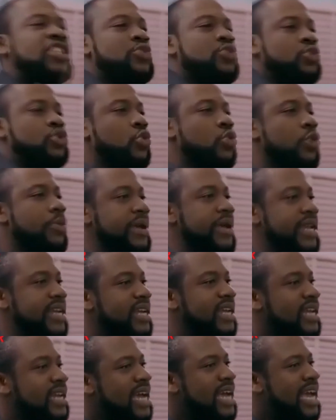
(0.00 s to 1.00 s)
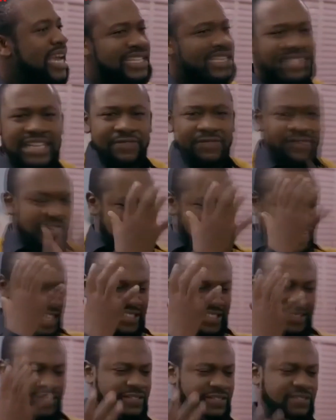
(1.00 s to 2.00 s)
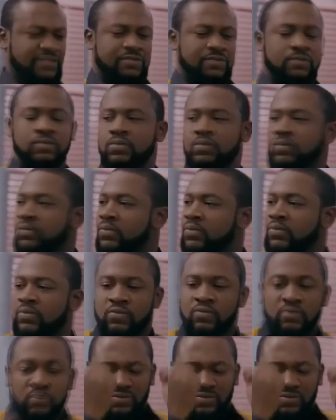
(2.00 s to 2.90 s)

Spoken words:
up, nothing is going down. You become even bored.